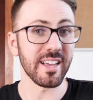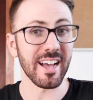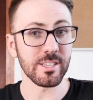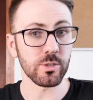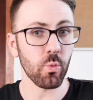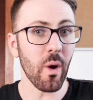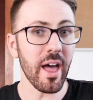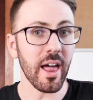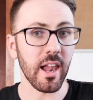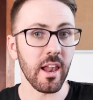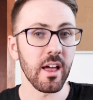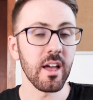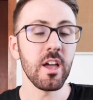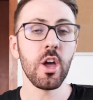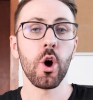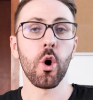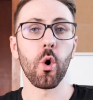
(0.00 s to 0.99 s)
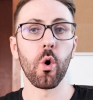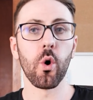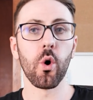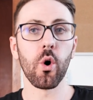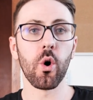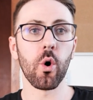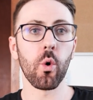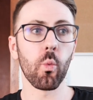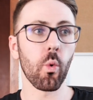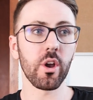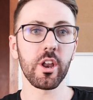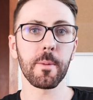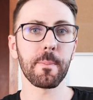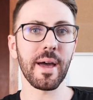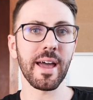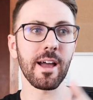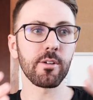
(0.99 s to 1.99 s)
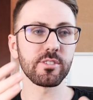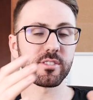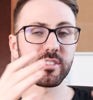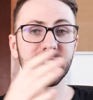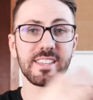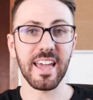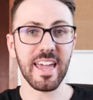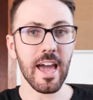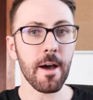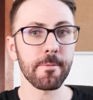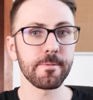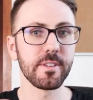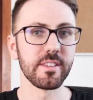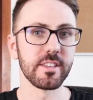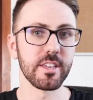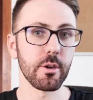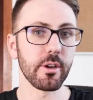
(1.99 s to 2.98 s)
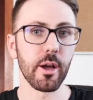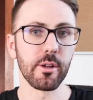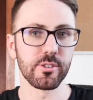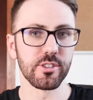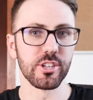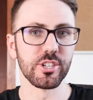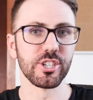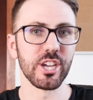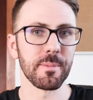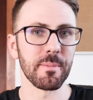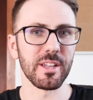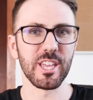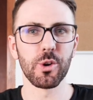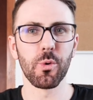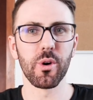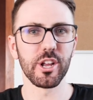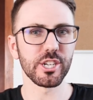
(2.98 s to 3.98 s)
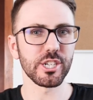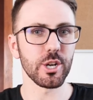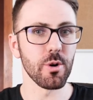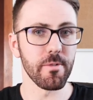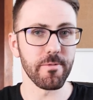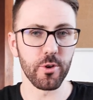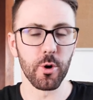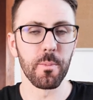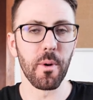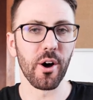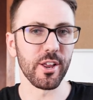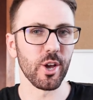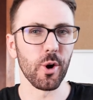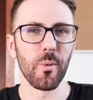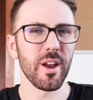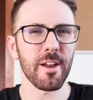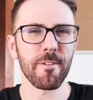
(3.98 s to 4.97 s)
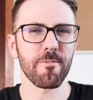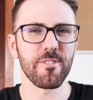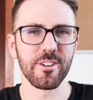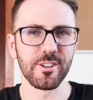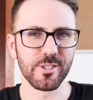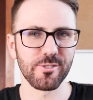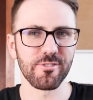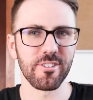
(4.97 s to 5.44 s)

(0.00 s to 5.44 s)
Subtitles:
as well. Or what about the day after you go to the gym and you want to show off your body or whatever else,